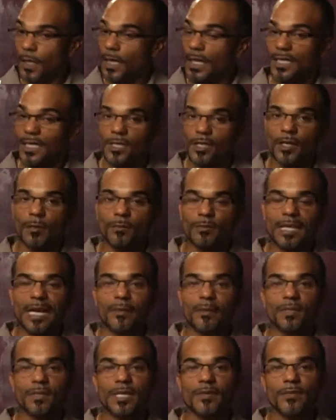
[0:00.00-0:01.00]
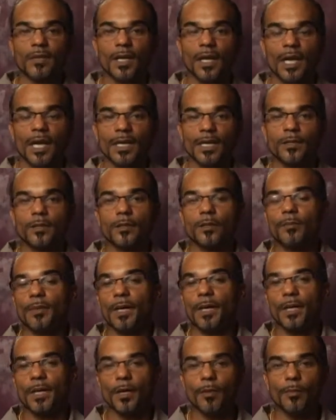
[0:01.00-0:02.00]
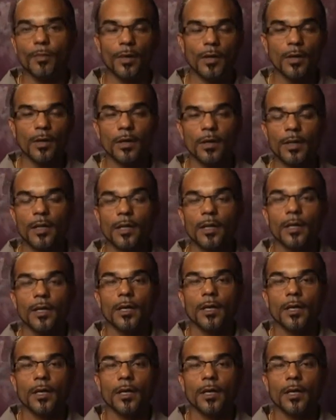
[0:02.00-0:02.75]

and sometimes even less, depending upon